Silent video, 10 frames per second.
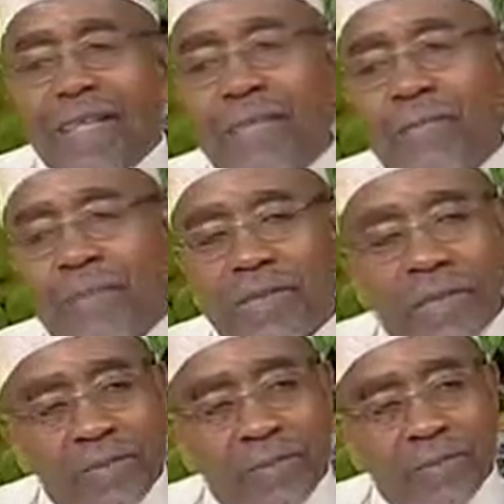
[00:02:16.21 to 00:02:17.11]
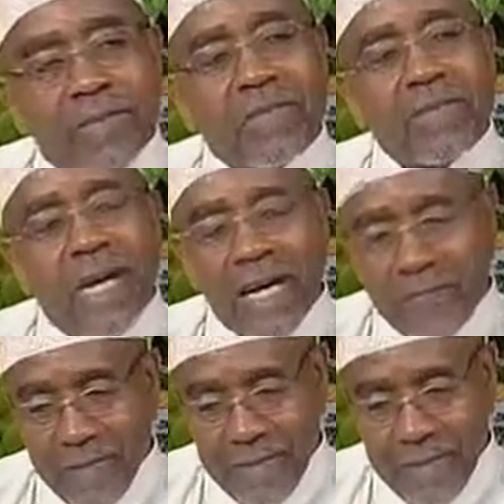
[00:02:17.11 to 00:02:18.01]
and then the perception of Muslim
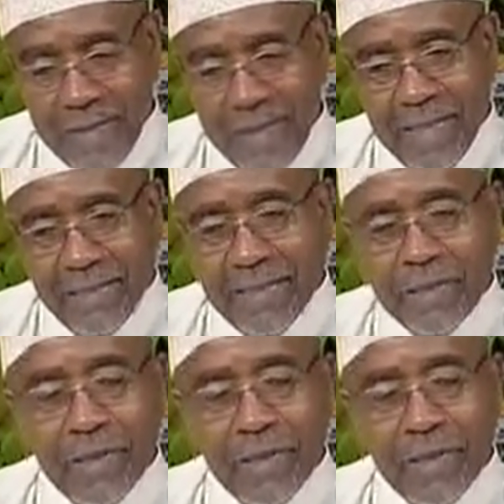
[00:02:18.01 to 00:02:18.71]
after nine eleven.